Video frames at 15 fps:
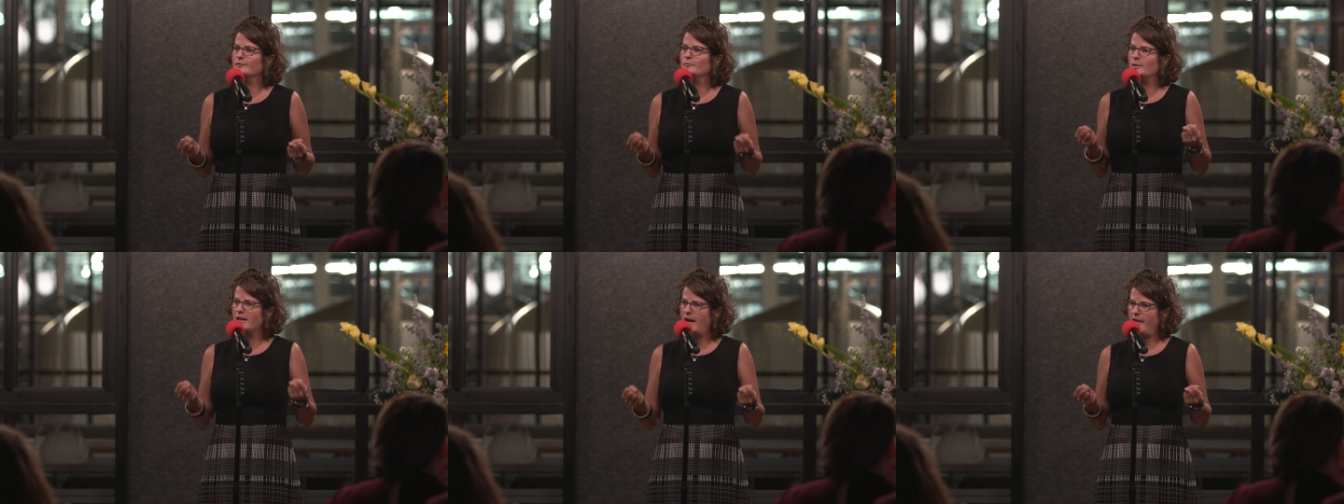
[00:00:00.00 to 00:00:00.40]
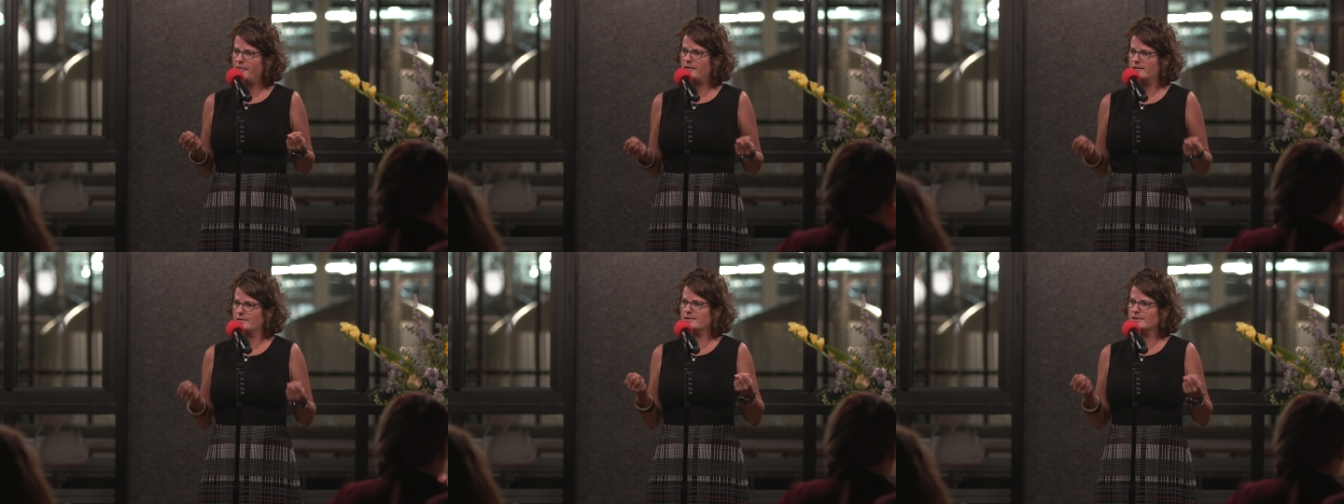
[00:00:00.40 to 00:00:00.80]
we got
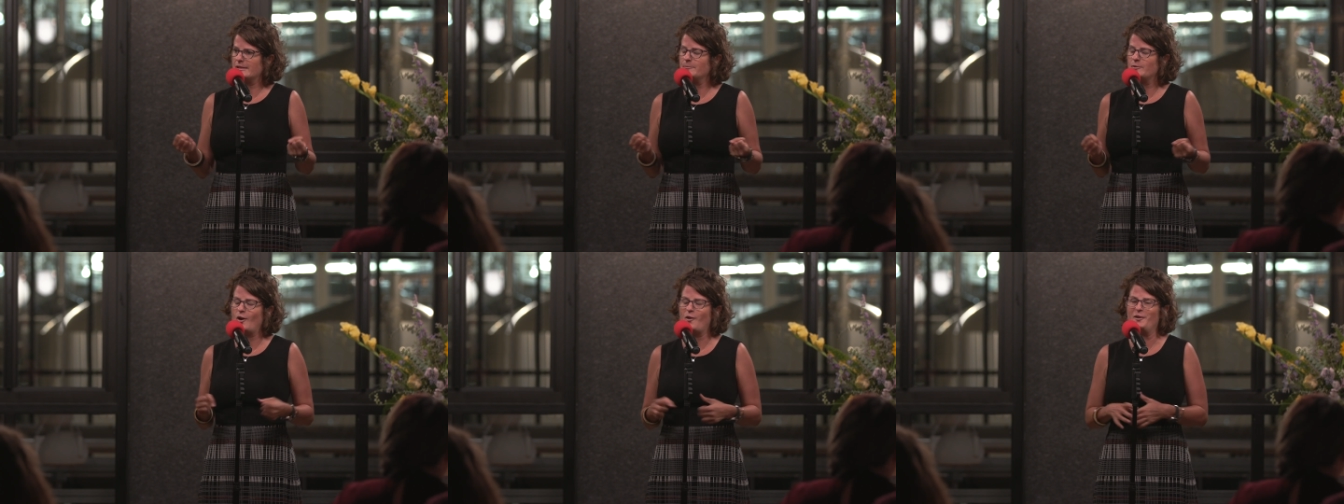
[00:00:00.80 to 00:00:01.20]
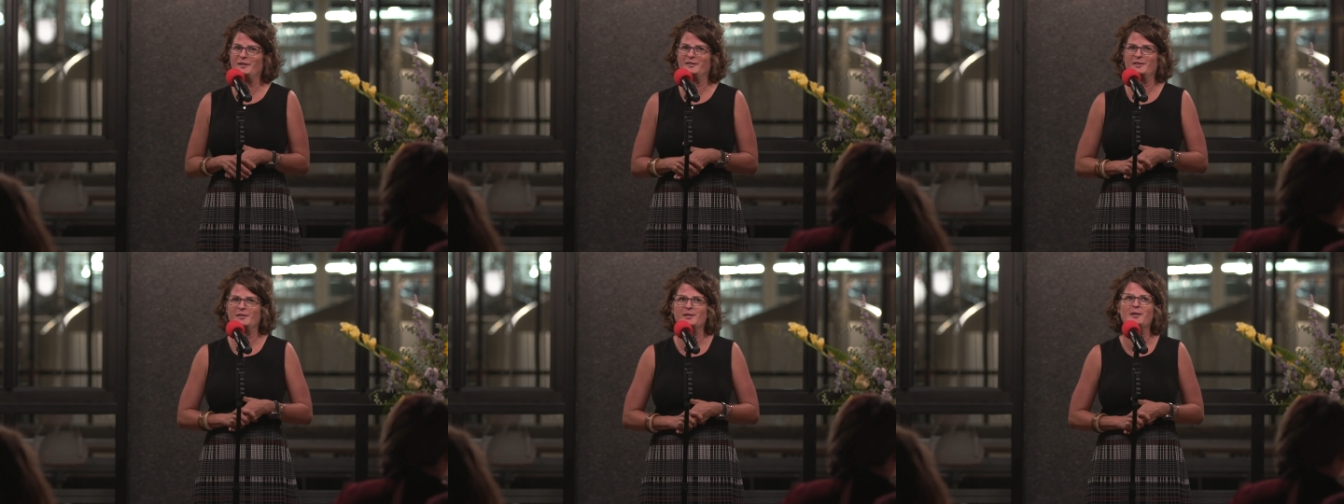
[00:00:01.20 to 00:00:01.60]
this, keep
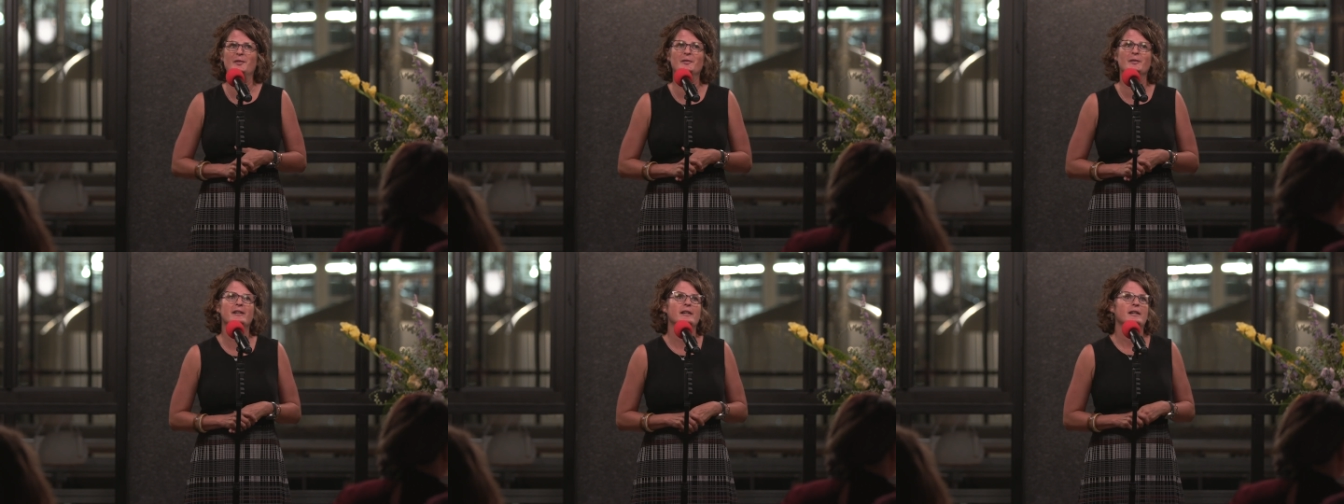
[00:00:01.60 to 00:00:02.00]
going. So